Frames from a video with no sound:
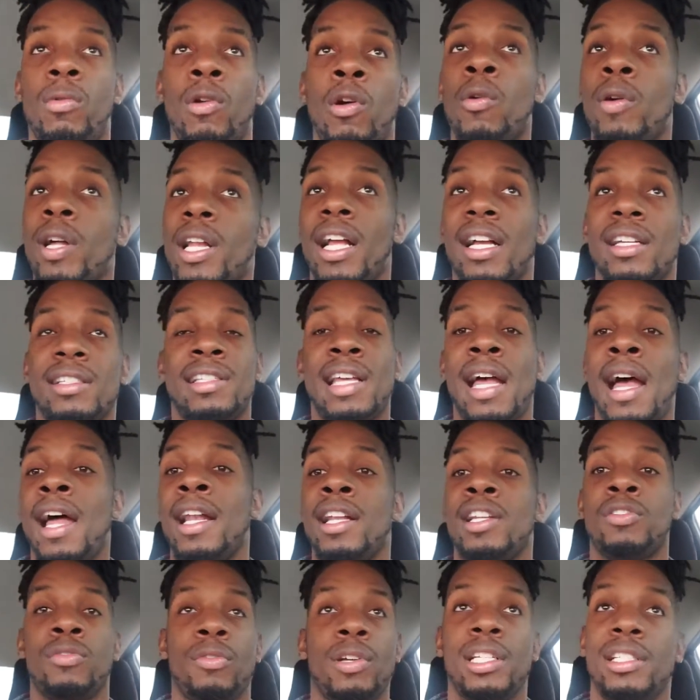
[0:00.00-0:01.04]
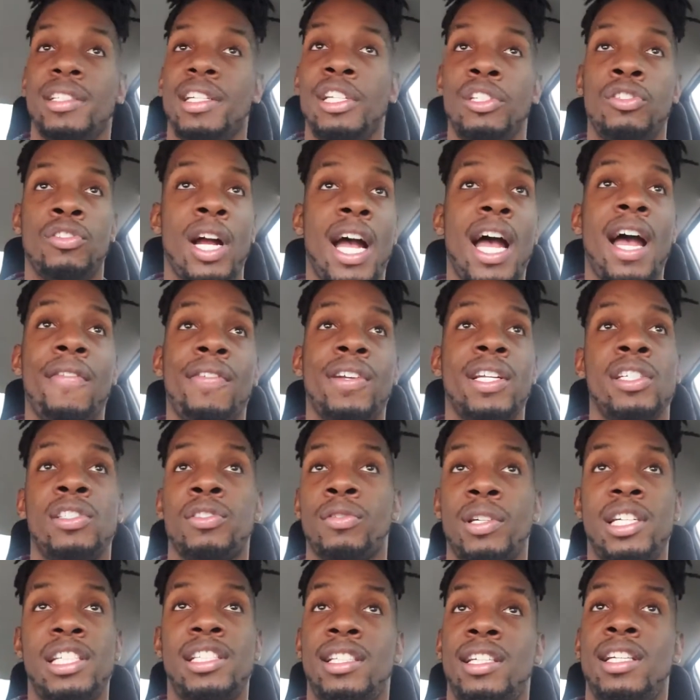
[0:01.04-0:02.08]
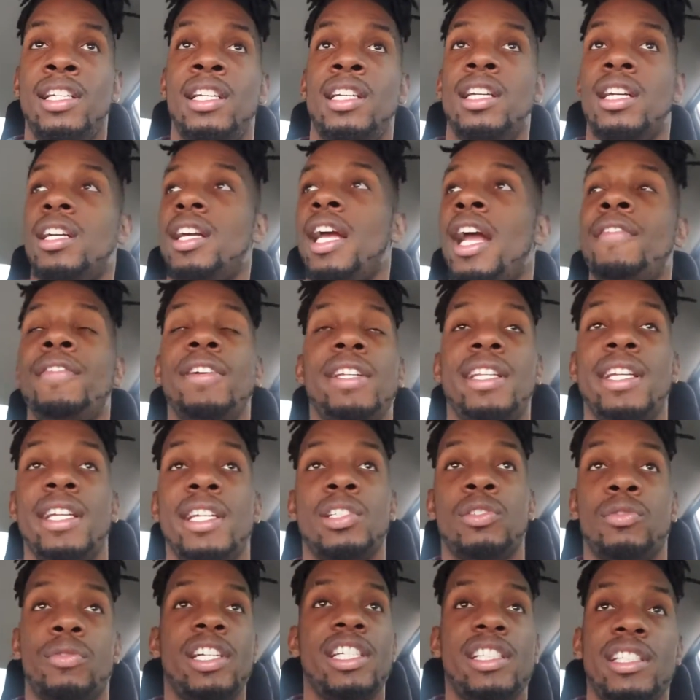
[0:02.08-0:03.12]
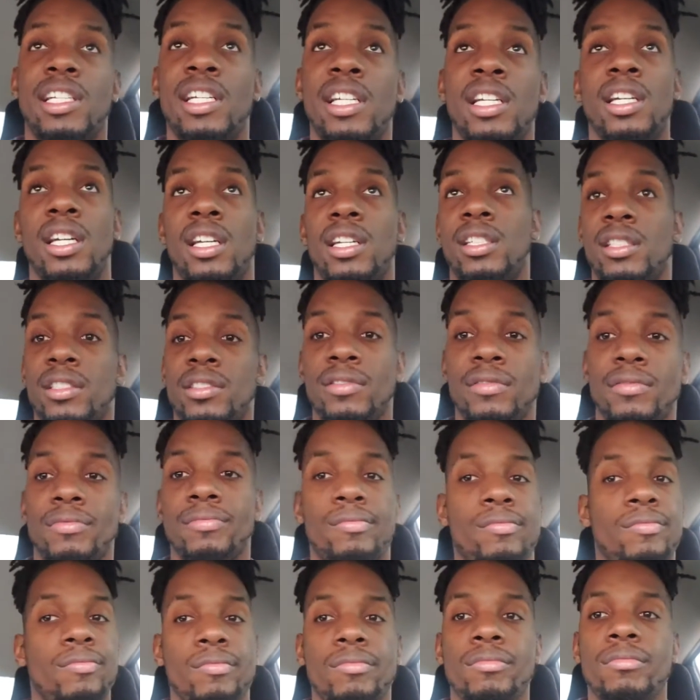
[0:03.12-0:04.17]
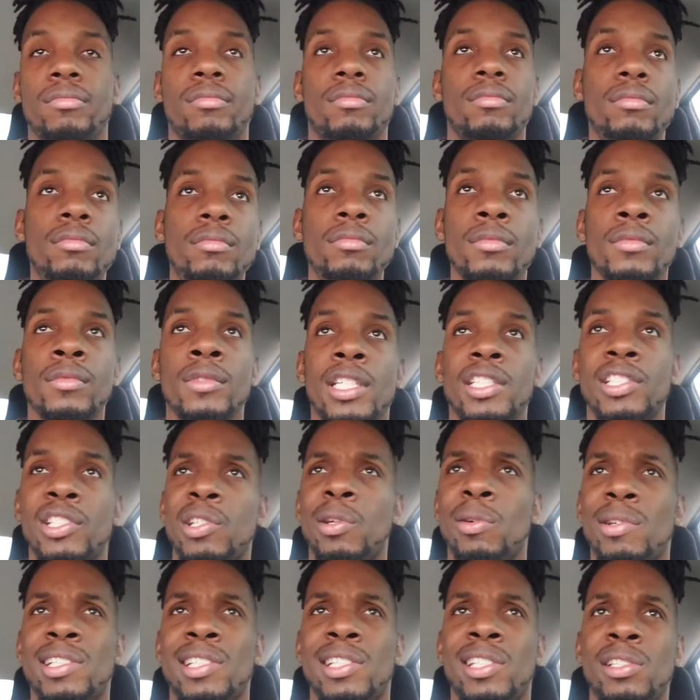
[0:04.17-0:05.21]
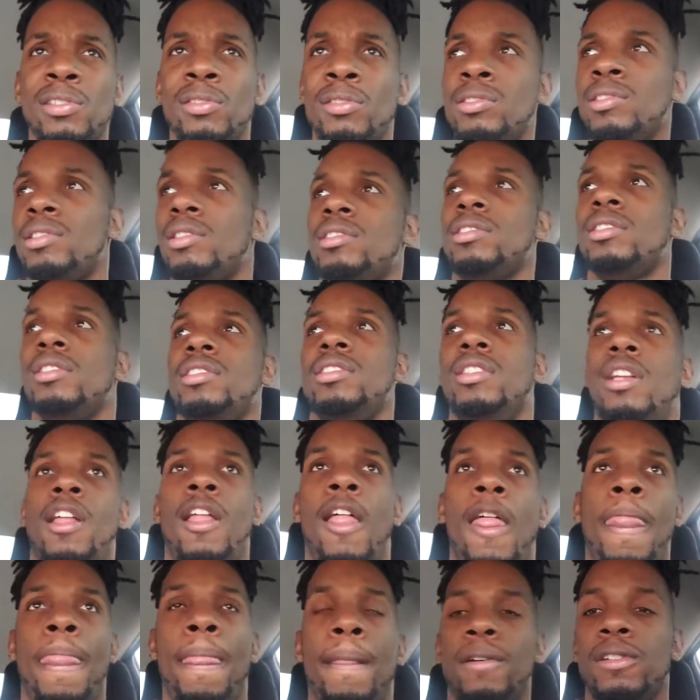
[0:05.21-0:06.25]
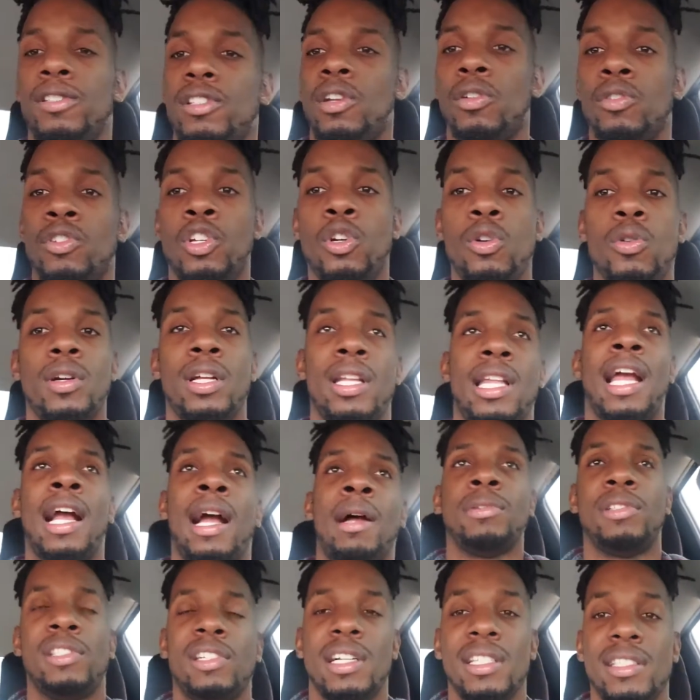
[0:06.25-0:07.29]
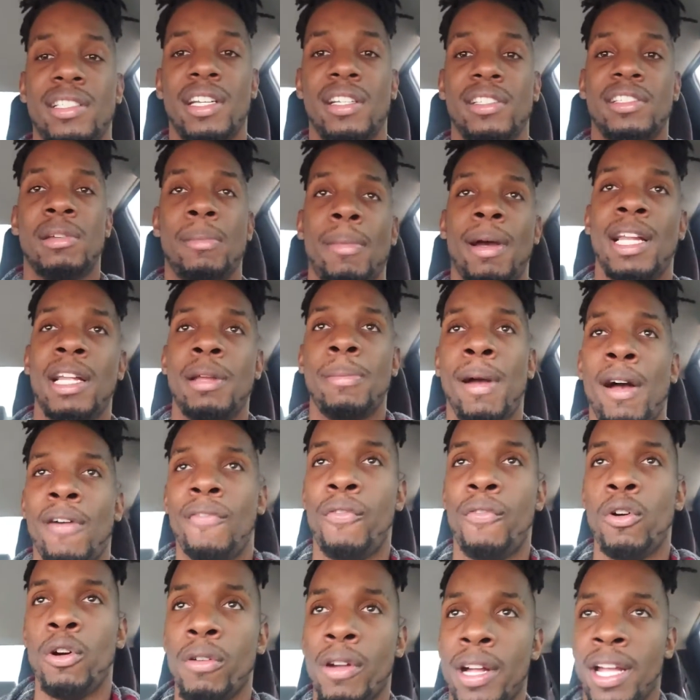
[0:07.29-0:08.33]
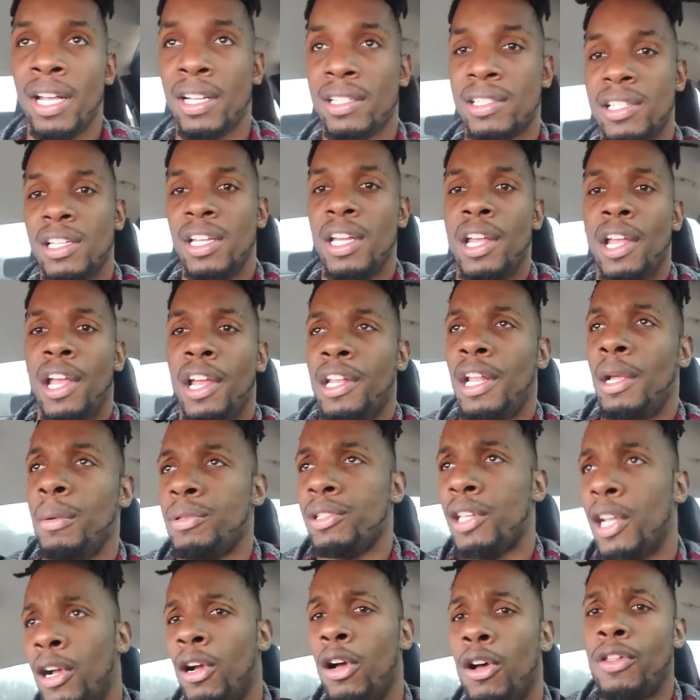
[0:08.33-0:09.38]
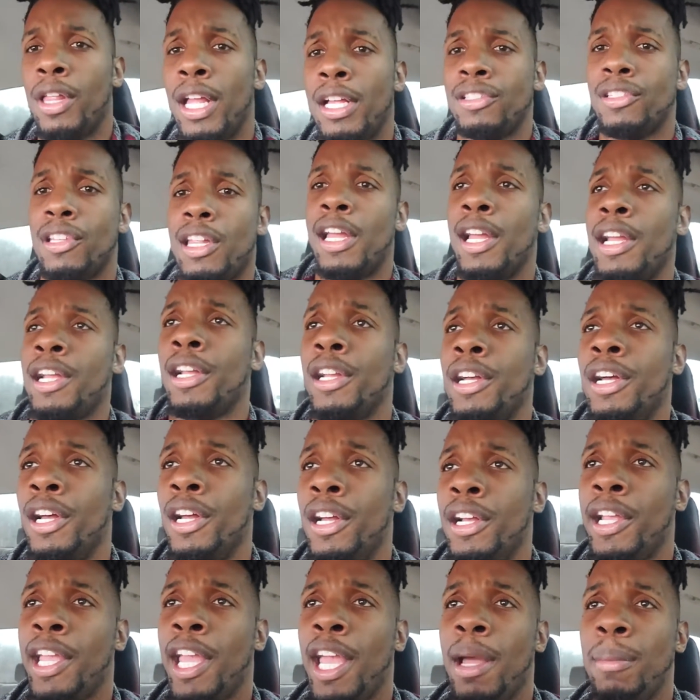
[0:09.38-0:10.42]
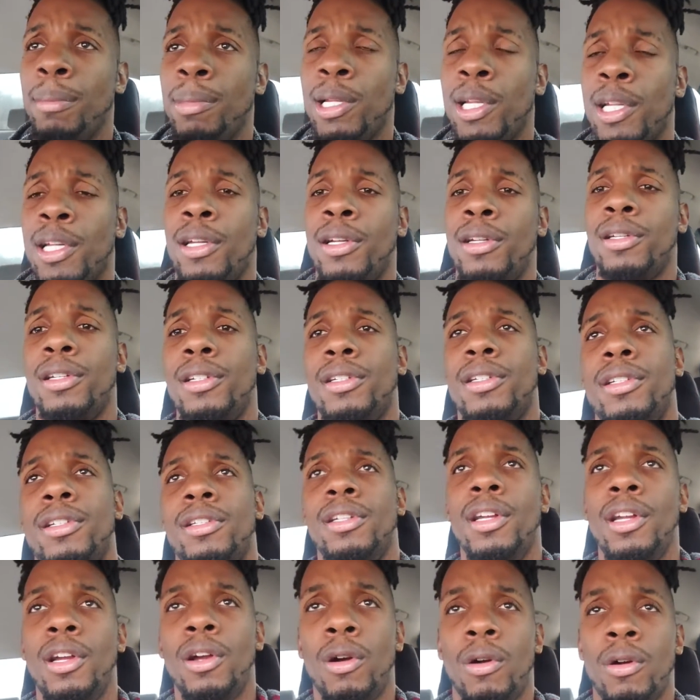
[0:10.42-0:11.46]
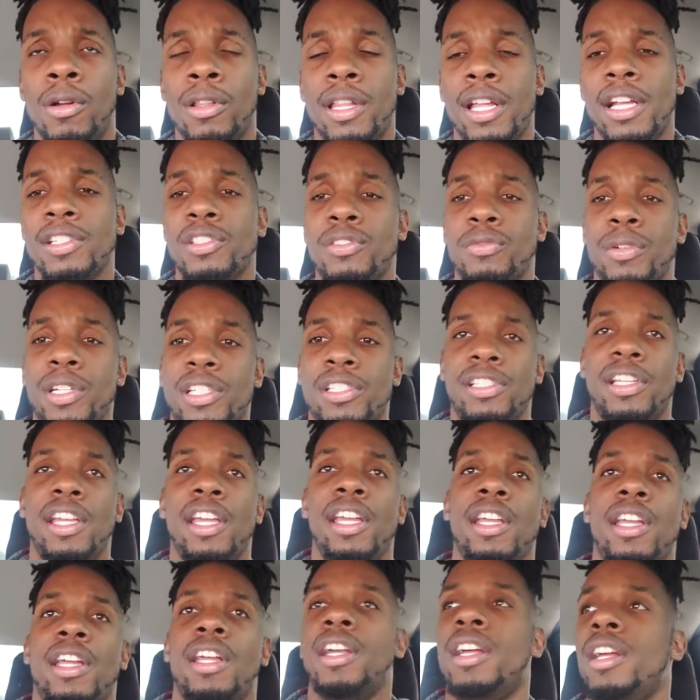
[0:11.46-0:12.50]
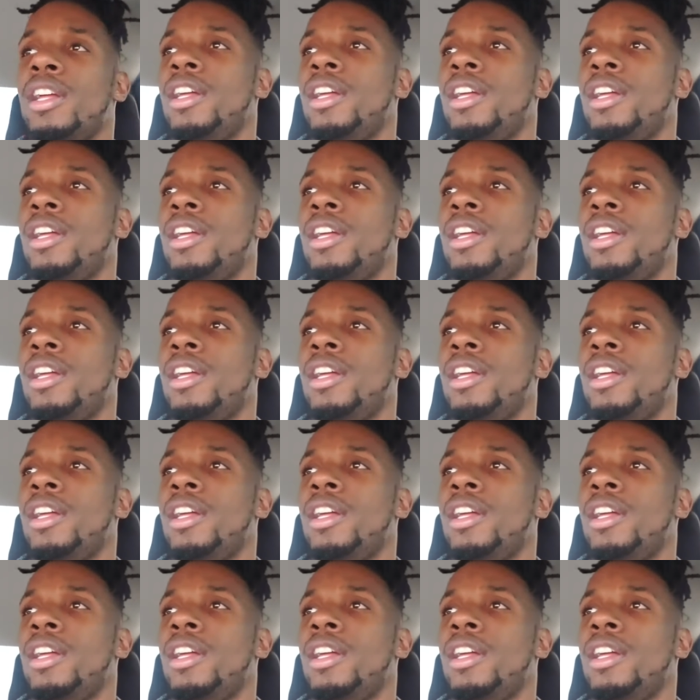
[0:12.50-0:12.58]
Going outside is risky. Driving is risky. Everything is risky. There's no excuse. So do it. Like I was trying to tell somebody about Forex, and they was like, oh, that's like gambling, or that's risky,